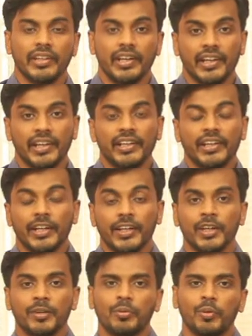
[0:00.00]
They are getting
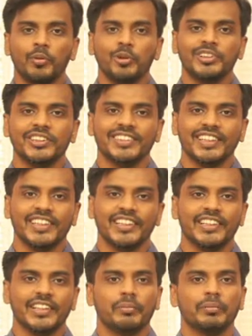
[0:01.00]
regular promotions and
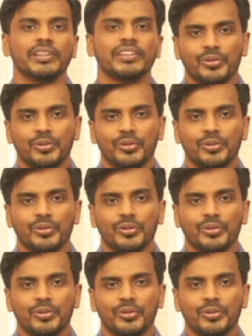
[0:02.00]
increment.